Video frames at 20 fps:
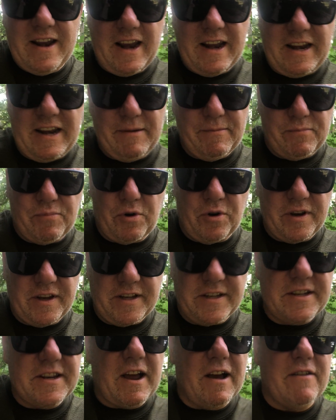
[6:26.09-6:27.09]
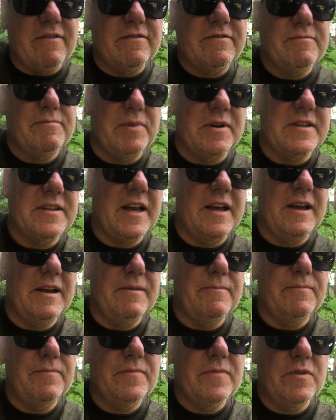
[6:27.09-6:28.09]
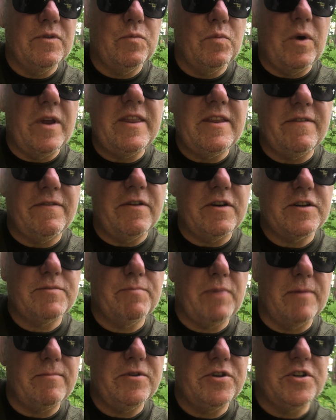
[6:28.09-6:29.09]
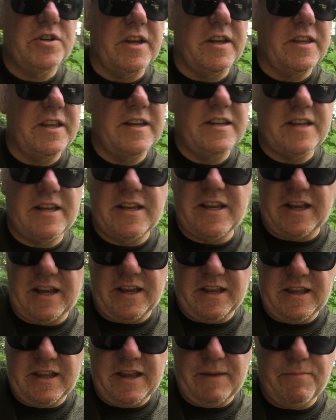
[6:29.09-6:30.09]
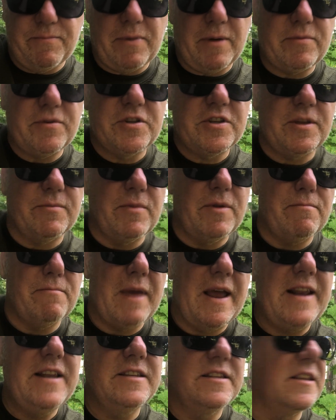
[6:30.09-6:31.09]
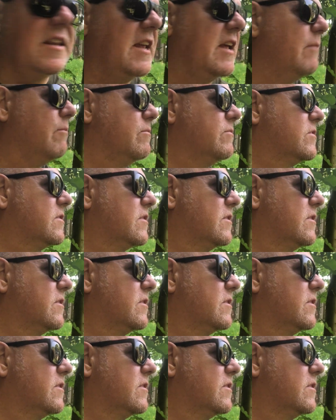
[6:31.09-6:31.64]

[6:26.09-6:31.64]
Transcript: any Bronte stuff, but um, when they first published it, they did it. They published them in men's names.